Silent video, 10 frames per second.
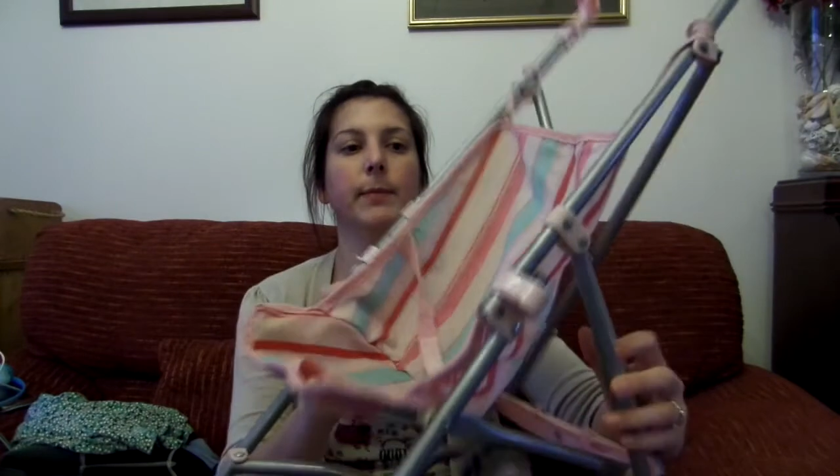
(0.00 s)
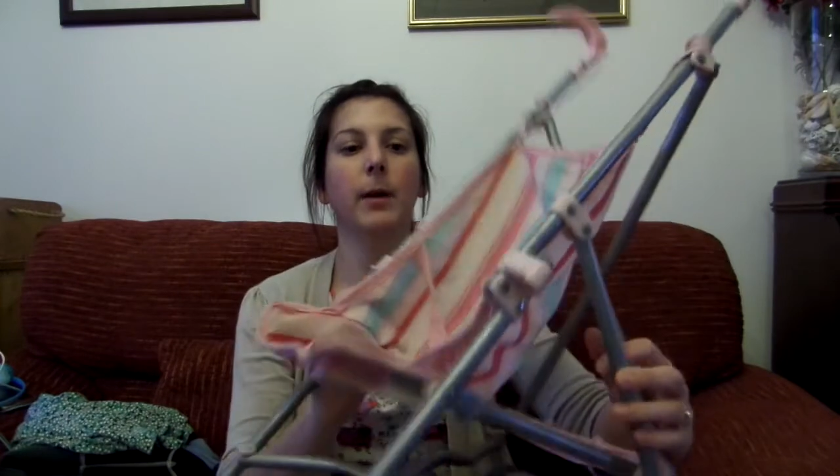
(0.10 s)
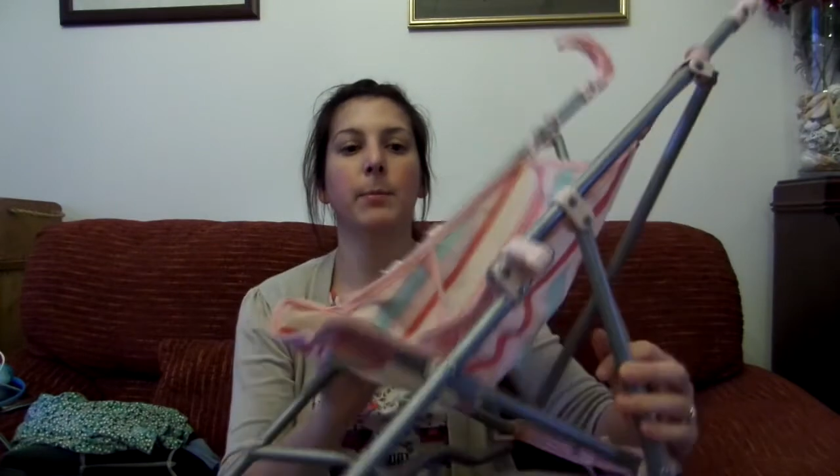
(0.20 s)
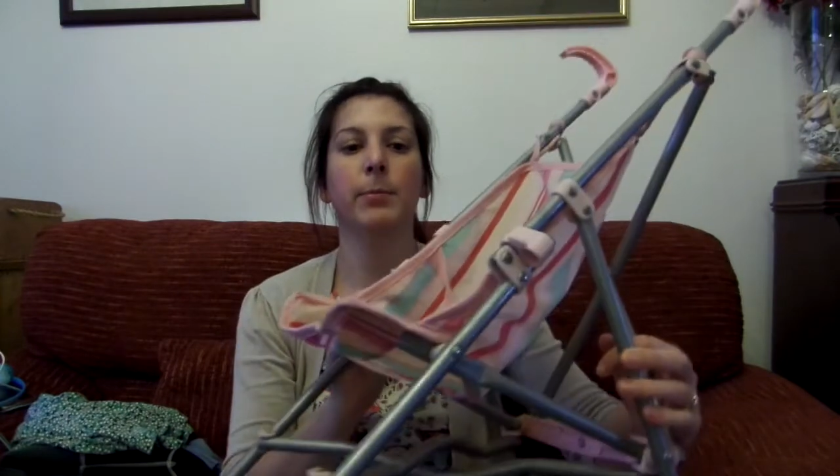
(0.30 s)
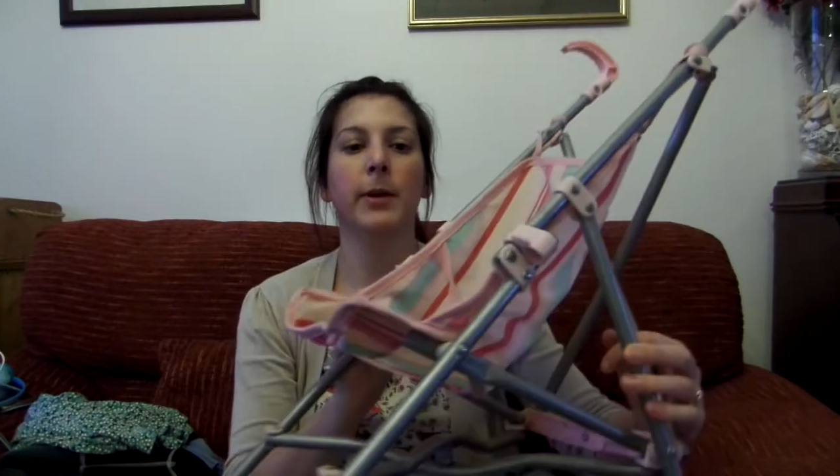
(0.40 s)

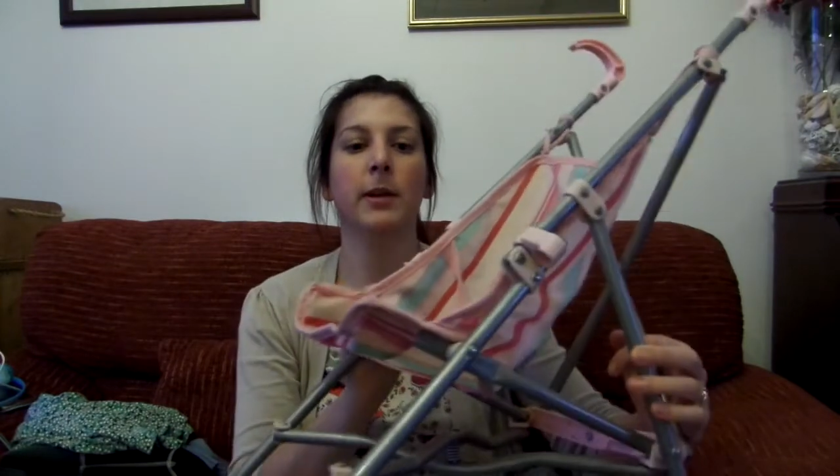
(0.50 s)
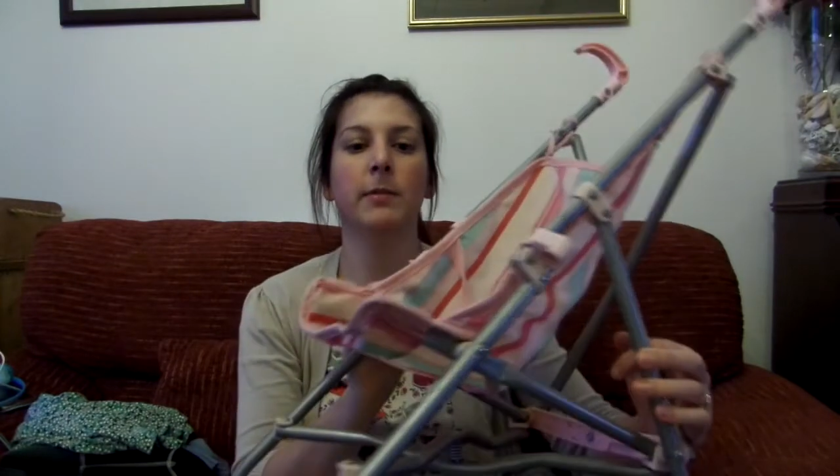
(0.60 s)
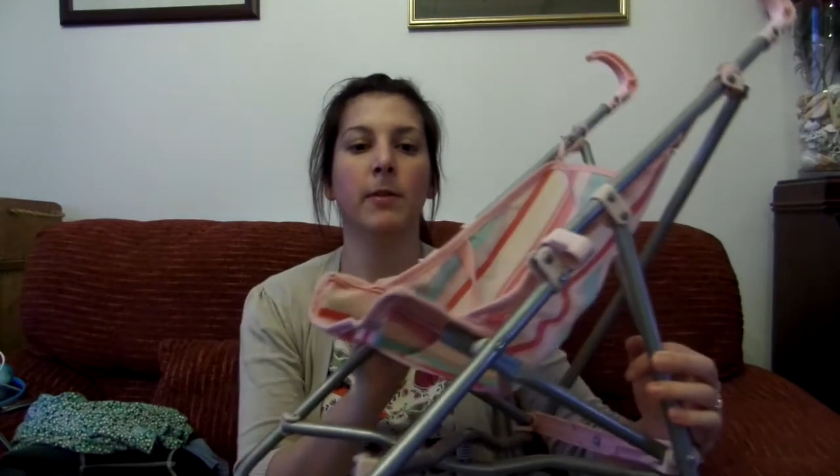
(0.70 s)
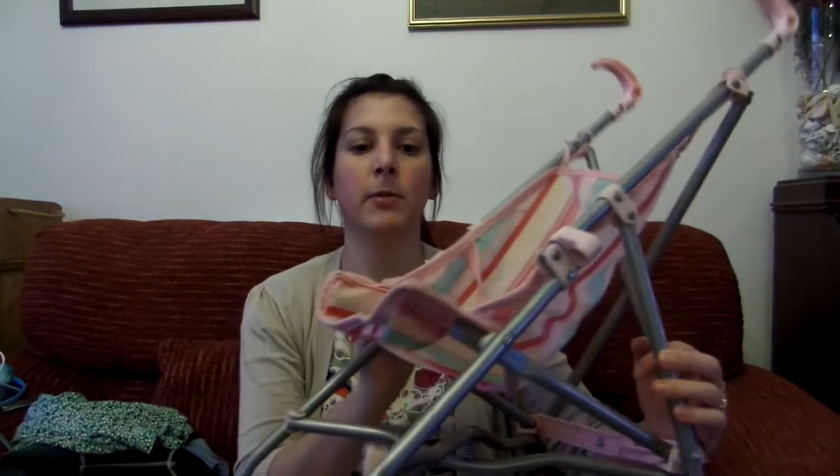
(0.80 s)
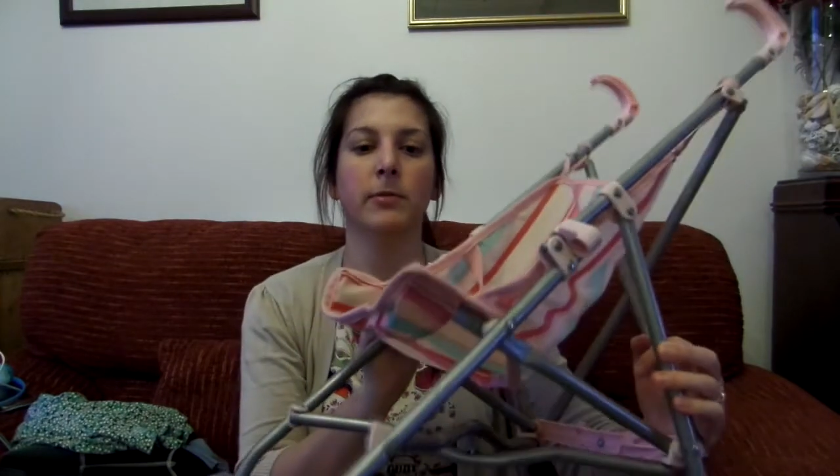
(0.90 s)
umbrella
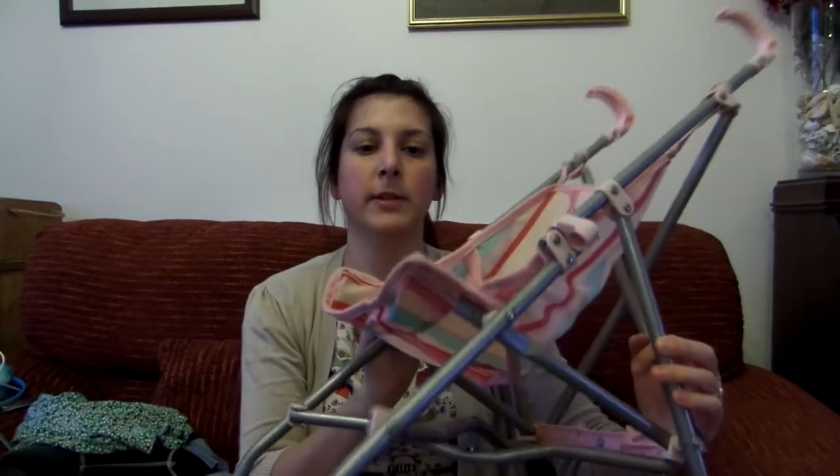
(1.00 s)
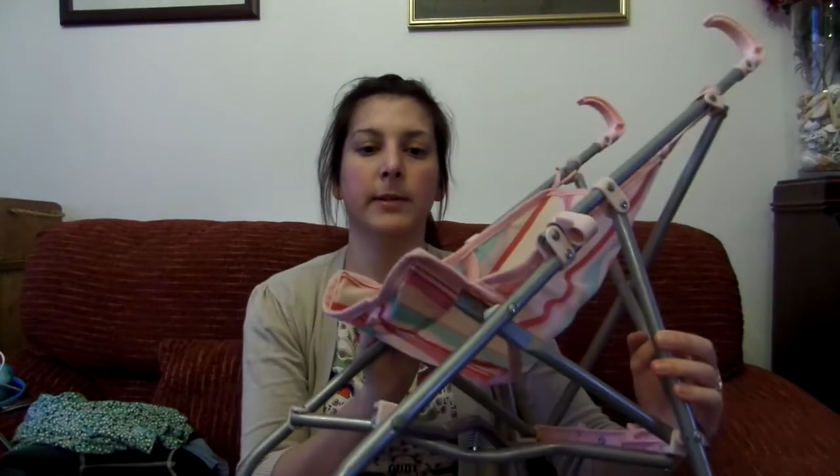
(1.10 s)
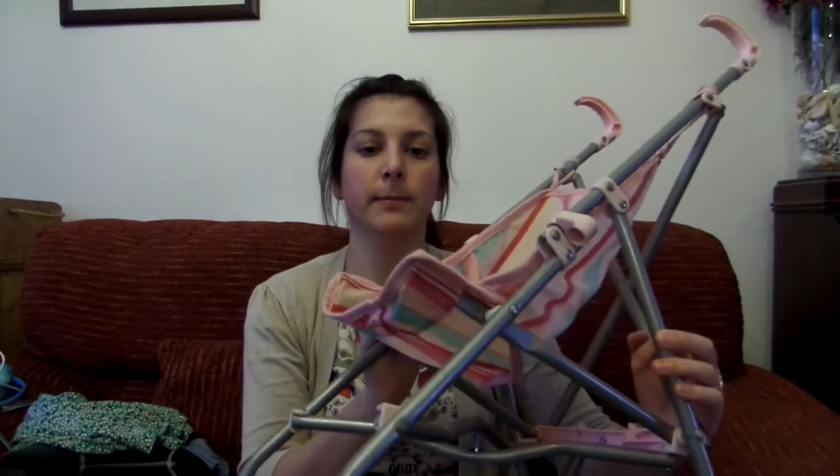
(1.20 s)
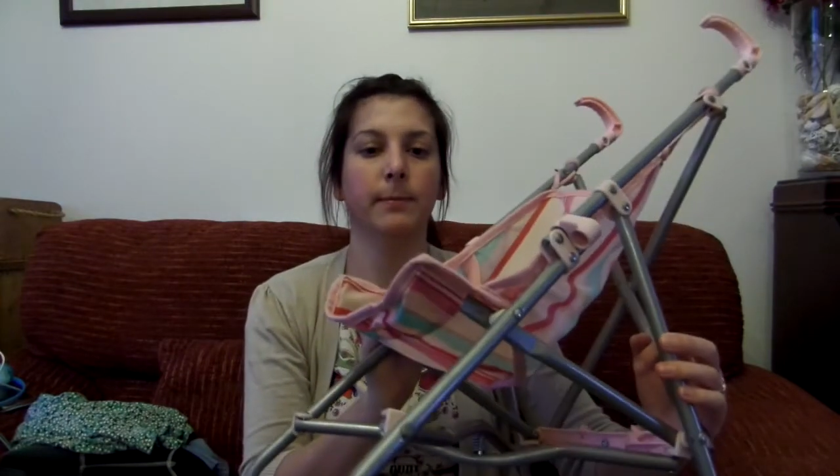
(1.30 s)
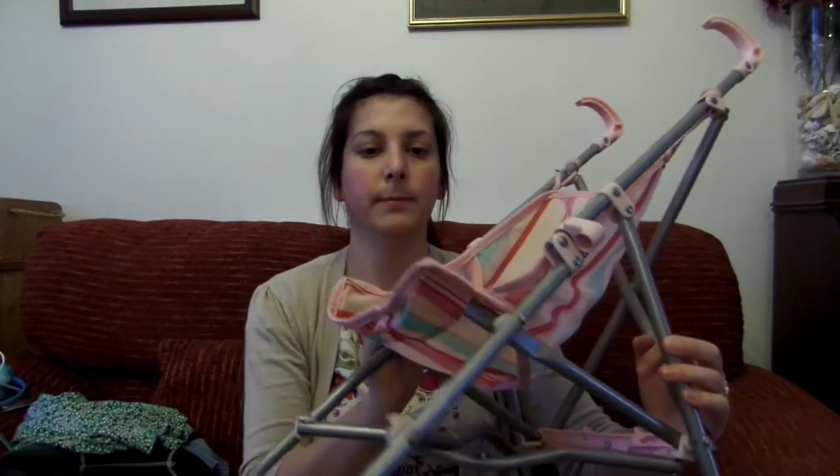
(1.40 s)

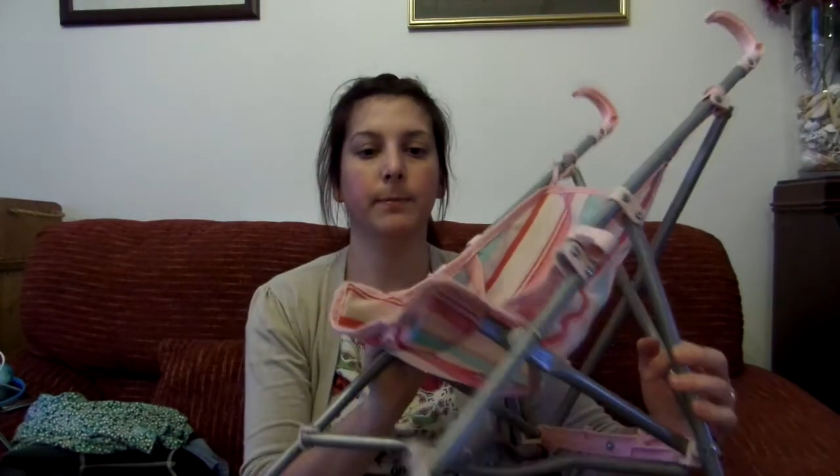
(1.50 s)
folding